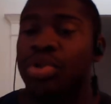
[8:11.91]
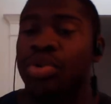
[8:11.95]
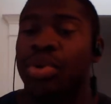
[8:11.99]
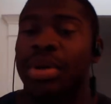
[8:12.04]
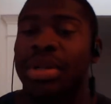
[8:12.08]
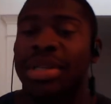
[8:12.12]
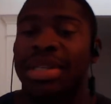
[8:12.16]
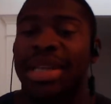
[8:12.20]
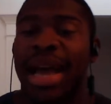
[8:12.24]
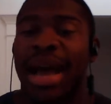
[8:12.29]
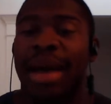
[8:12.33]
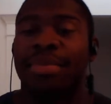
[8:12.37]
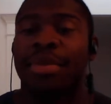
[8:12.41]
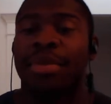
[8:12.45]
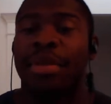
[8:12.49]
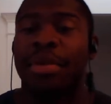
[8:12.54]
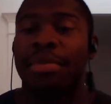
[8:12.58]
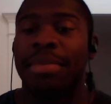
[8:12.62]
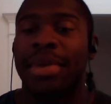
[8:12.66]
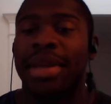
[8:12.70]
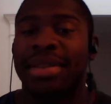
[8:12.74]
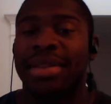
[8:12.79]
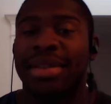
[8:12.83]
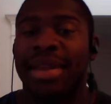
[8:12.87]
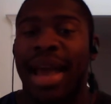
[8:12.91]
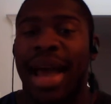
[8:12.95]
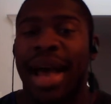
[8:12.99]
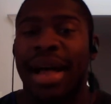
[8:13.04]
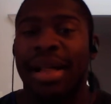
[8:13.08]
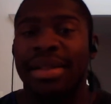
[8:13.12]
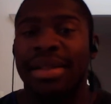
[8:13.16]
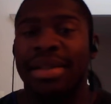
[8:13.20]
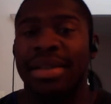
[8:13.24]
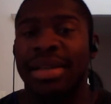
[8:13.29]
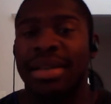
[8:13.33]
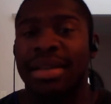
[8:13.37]
to adapt the
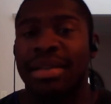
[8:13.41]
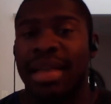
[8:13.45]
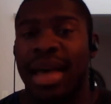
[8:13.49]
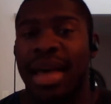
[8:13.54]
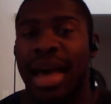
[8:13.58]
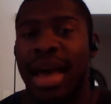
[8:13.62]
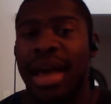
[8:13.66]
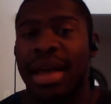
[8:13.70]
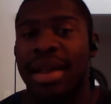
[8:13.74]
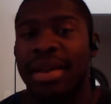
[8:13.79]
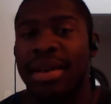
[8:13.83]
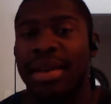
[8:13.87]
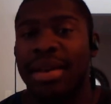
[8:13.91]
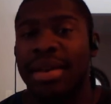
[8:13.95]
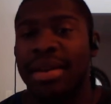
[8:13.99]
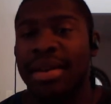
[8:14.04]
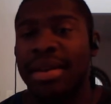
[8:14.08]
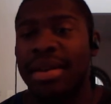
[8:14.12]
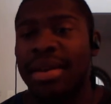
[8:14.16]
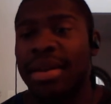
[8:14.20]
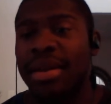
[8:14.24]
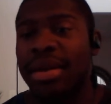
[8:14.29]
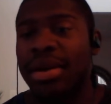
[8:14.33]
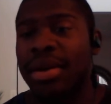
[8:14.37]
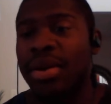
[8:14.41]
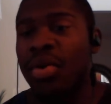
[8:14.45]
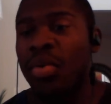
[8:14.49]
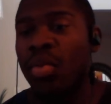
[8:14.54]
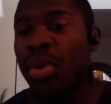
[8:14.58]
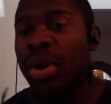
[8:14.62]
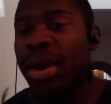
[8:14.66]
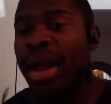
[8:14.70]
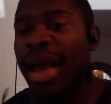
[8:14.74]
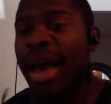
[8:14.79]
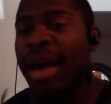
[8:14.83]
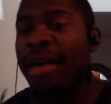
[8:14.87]
mentality that
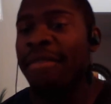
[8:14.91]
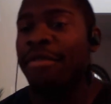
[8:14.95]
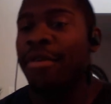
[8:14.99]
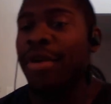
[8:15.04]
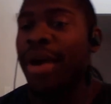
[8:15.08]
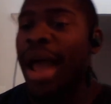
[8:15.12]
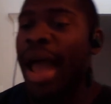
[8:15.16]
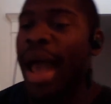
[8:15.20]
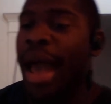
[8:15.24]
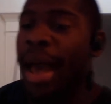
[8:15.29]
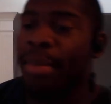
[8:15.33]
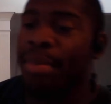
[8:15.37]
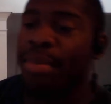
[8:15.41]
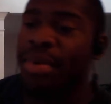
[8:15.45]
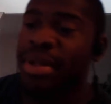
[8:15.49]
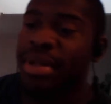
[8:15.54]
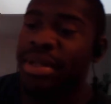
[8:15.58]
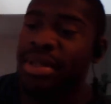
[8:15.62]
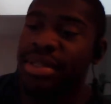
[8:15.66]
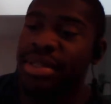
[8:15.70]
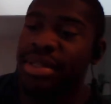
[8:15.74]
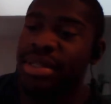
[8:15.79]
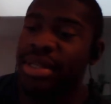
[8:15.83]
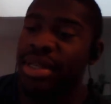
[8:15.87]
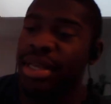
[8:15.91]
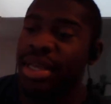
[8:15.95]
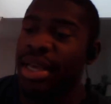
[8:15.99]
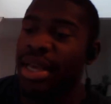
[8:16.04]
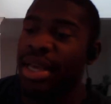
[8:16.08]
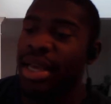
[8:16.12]
whatever happens,